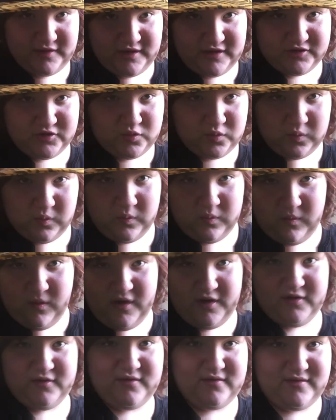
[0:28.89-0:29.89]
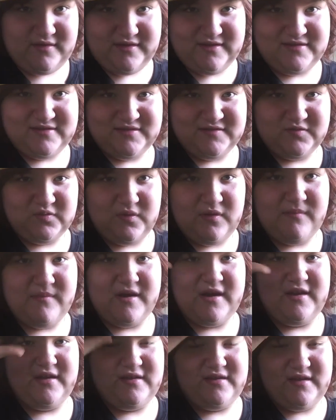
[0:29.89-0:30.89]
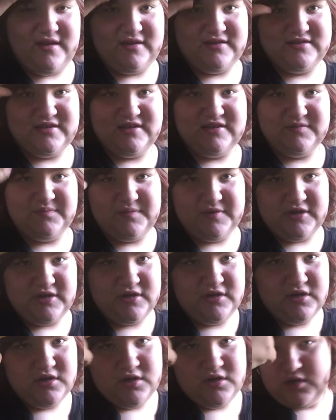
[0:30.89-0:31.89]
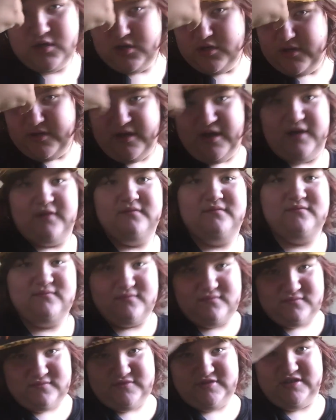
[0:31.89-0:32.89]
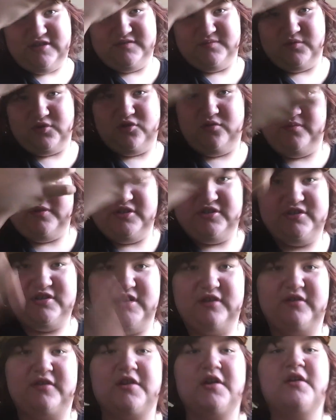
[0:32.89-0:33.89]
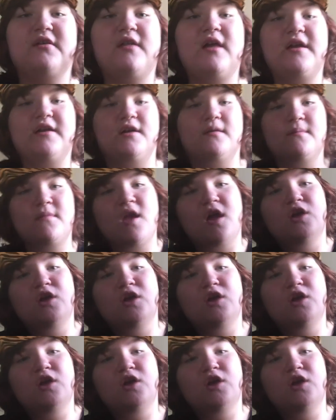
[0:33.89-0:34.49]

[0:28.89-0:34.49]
That's where this is what my thing says, but yeah, says Myrtle Beach, South Carolina.